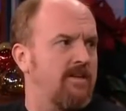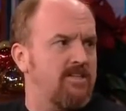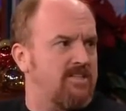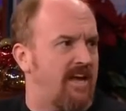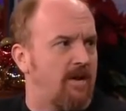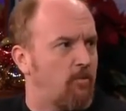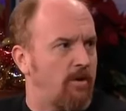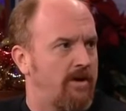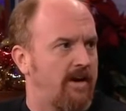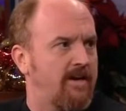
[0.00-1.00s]
I just said it
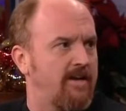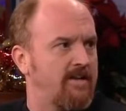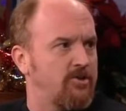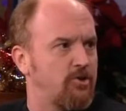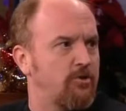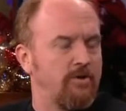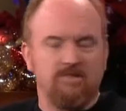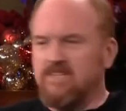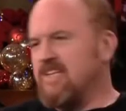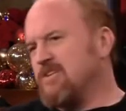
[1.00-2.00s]
one day in June. I
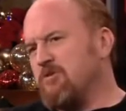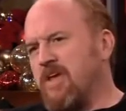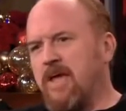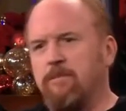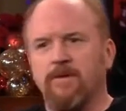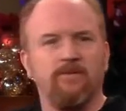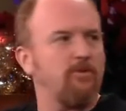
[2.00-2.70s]
was like, let's go camping.